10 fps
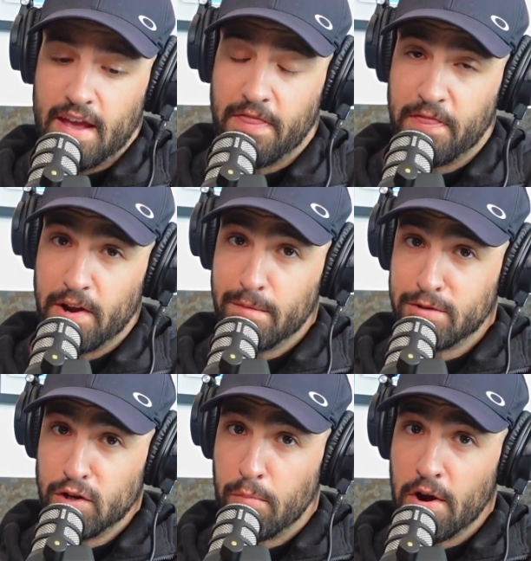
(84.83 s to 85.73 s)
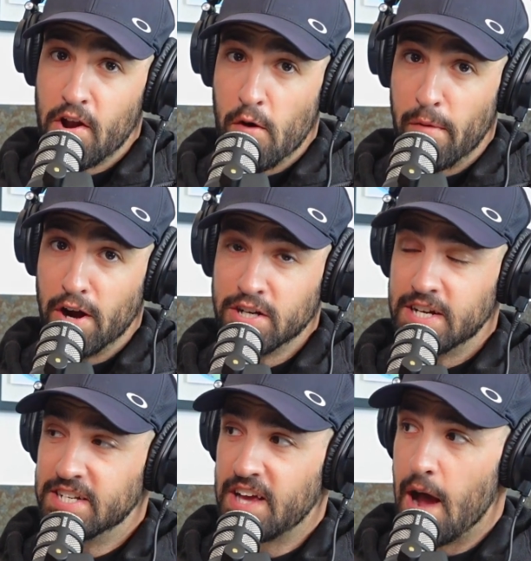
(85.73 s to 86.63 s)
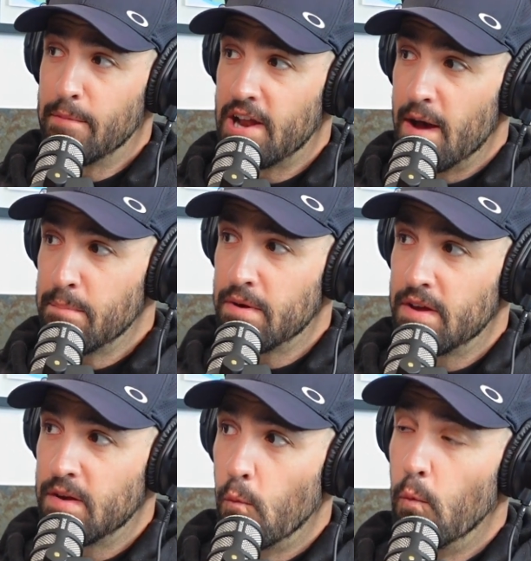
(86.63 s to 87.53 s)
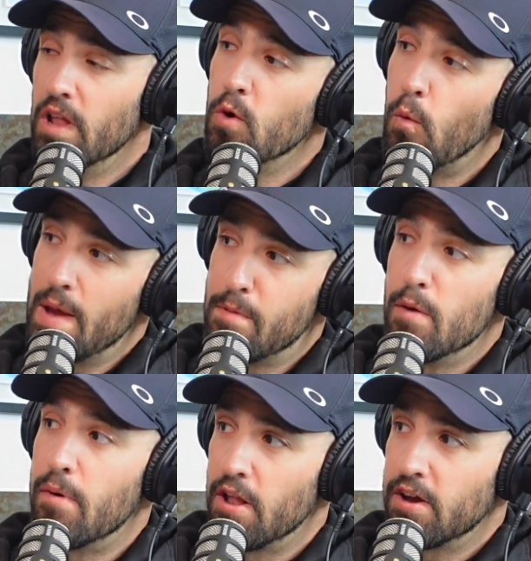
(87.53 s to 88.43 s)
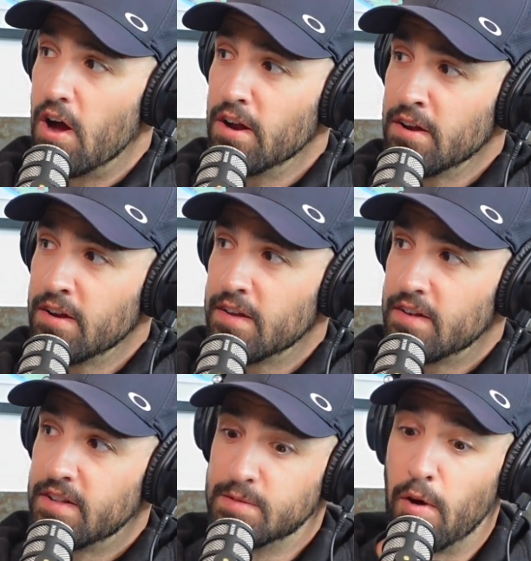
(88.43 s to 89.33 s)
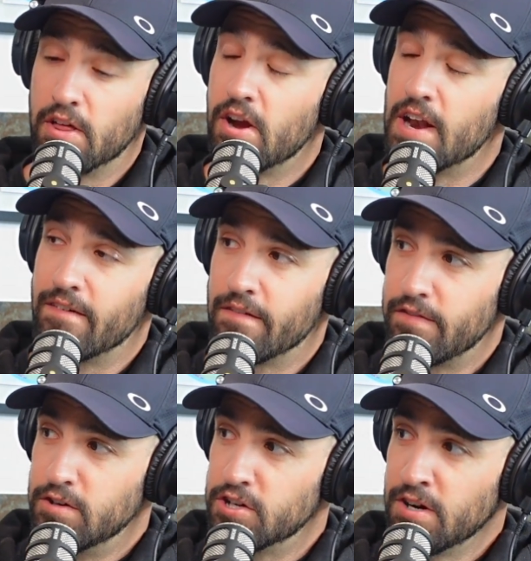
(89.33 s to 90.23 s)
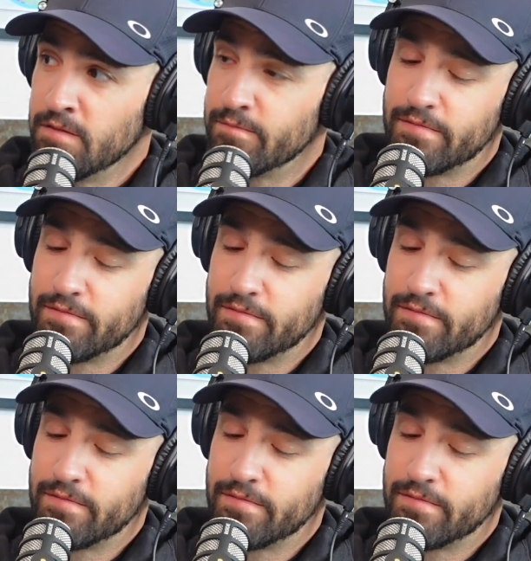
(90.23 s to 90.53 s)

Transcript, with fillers: Ethereum 2.0 merge is coming up. Will it wipe out Polygon? Does Polygon have a future?